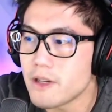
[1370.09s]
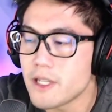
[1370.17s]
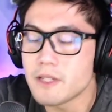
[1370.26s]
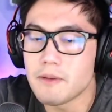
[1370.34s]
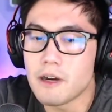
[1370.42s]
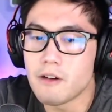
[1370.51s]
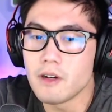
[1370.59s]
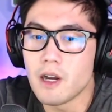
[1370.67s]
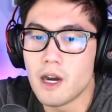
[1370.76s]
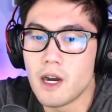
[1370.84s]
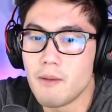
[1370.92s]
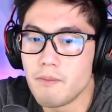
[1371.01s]
It's about
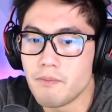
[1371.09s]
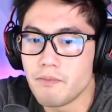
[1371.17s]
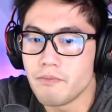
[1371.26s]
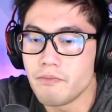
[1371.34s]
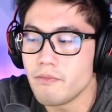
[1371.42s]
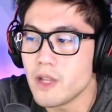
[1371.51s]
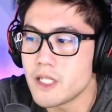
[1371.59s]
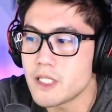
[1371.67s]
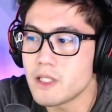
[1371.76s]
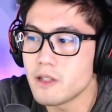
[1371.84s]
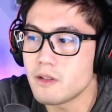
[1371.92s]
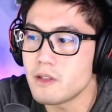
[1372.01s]
um it's the